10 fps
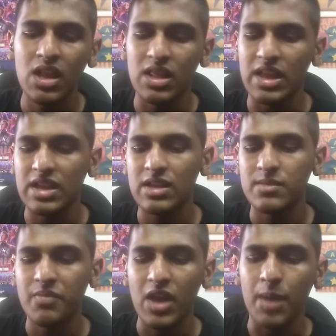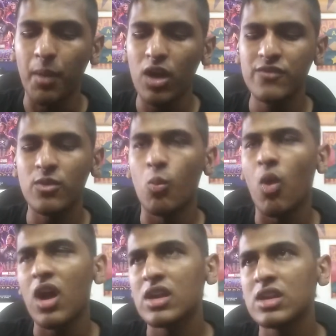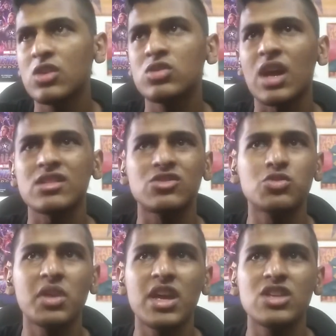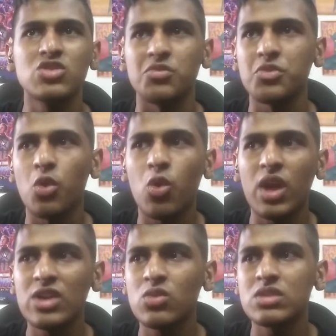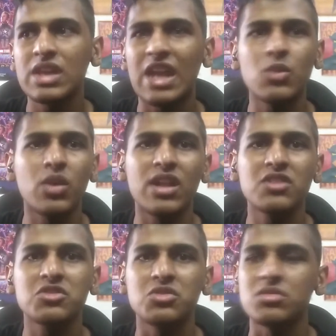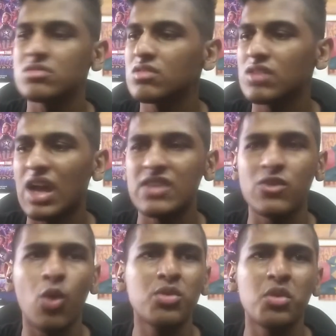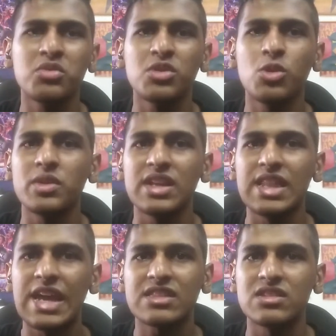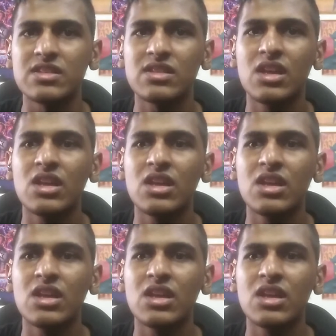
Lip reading: Like, apart from Wanda or Doctor Strange or Thor, I don't think anyone else could kind of go toe-to-toe with Galactus,